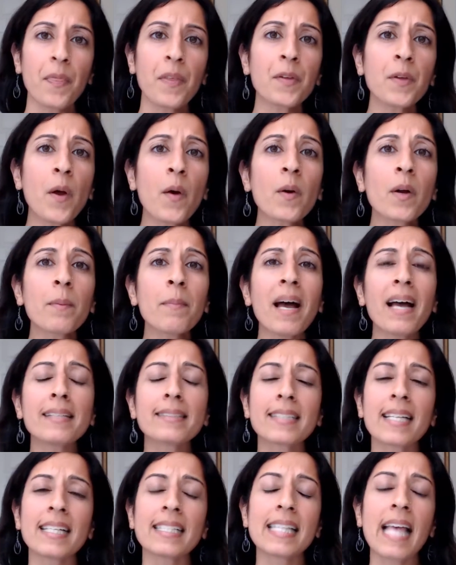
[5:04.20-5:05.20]
yoga
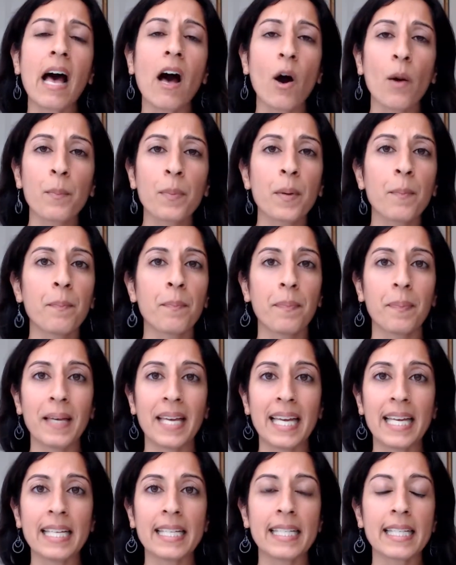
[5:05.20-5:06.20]
mat does help a
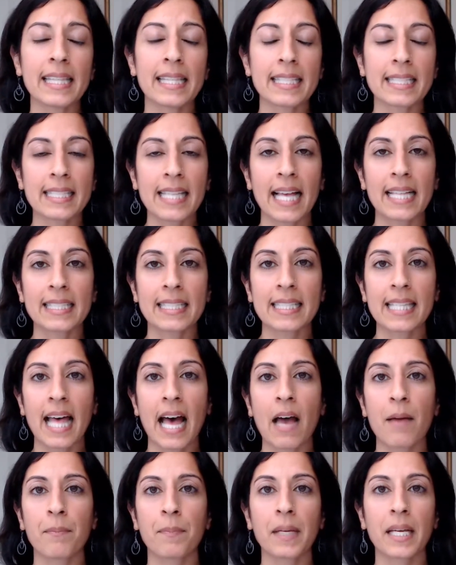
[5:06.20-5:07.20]
bit in the sense
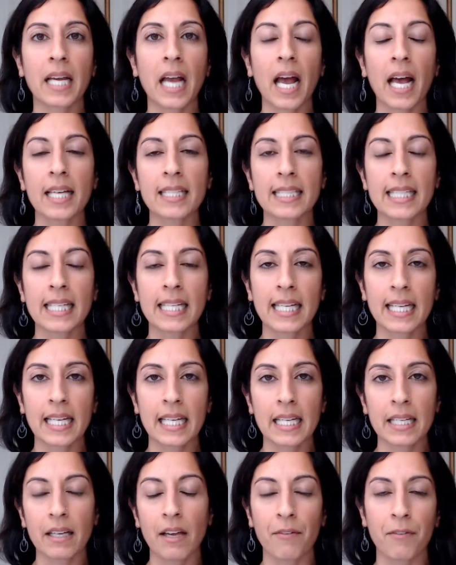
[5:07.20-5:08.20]
that because
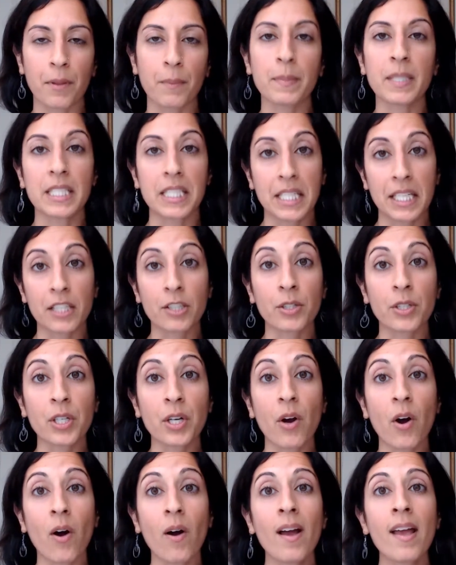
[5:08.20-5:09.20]
of the
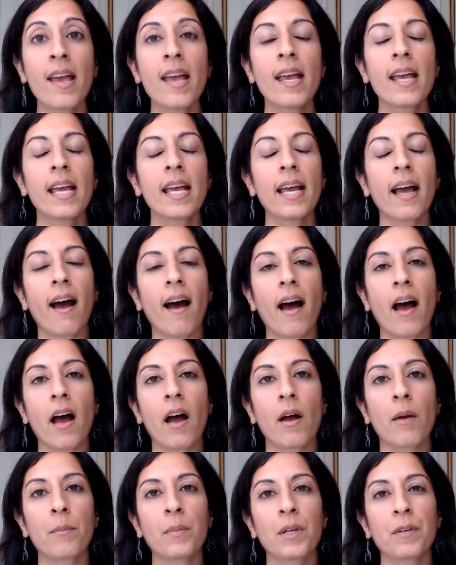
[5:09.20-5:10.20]
material,
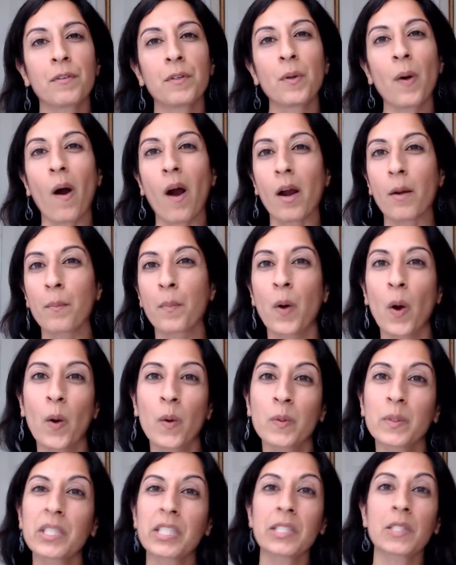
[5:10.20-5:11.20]
if you are
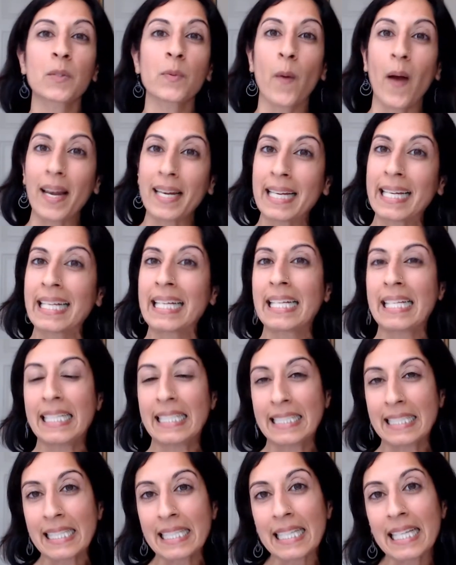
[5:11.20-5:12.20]
prone to sweating
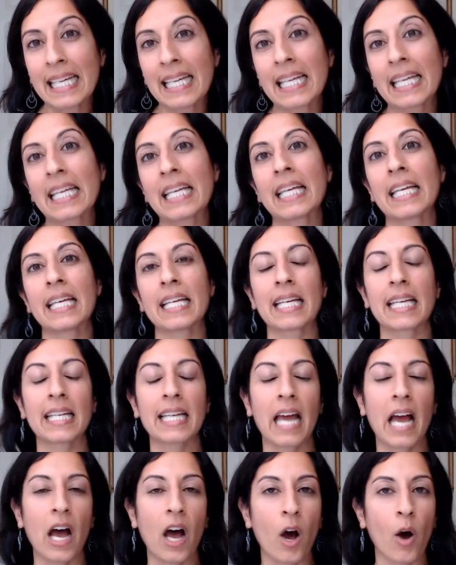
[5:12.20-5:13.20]
easily, it
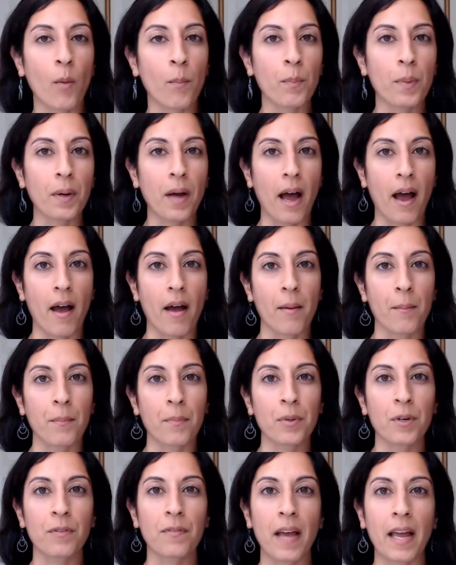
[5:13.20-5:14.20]
can help
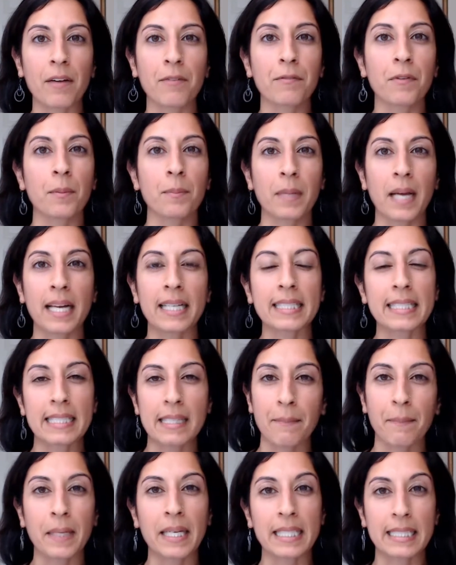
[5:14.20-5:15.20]
prevent from kind of
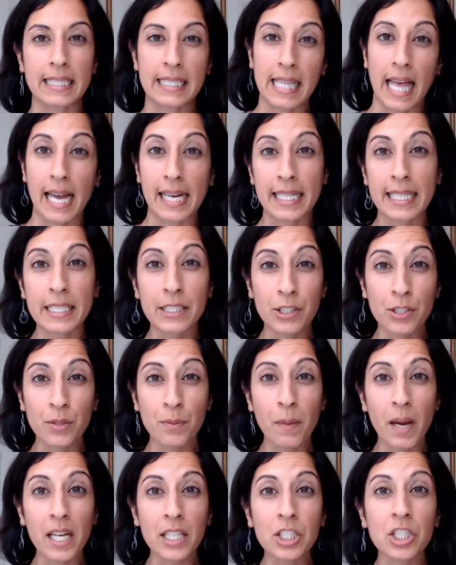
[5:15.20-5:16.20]
slipping and sliding
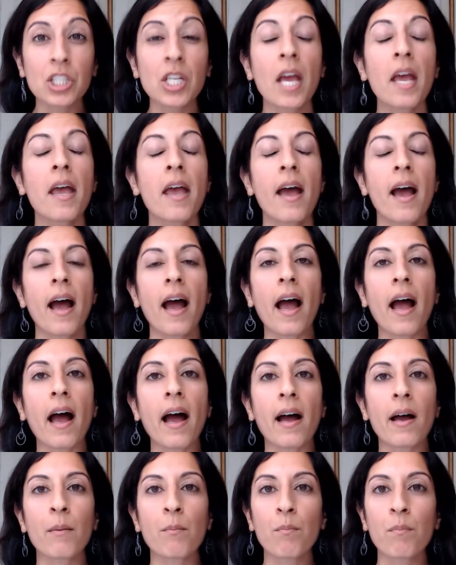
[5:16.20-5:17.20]
too
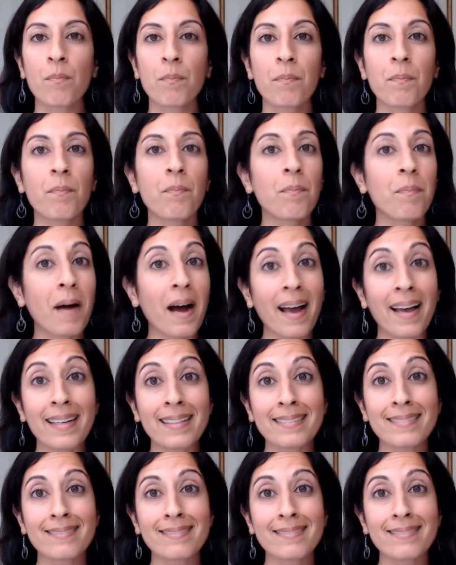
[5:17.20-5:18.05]
much. But